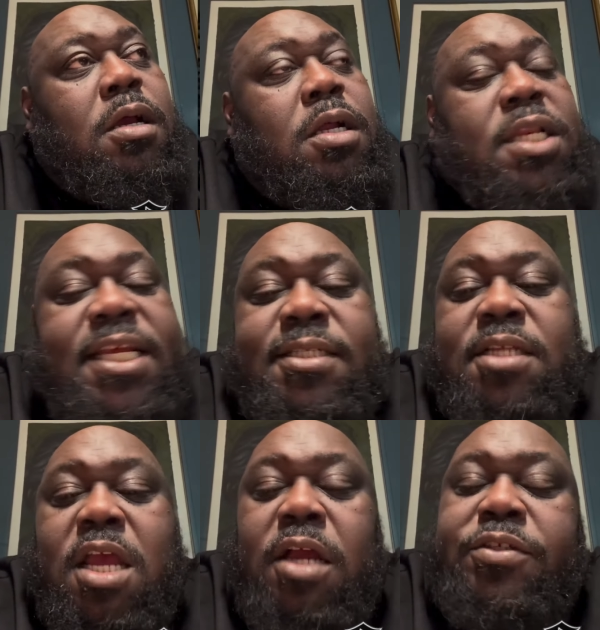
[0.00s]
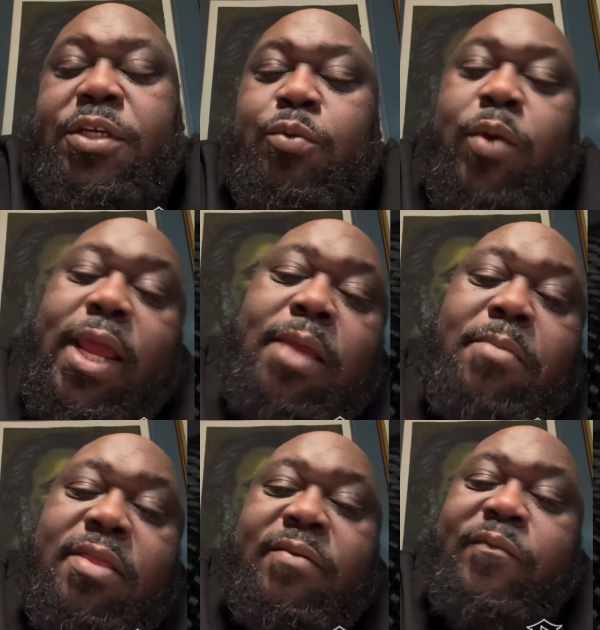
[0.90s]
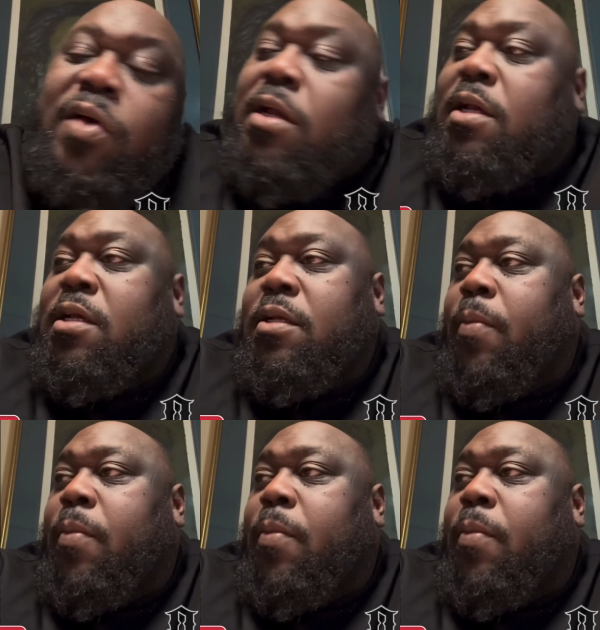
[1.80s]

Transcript: This country wing motherfucker,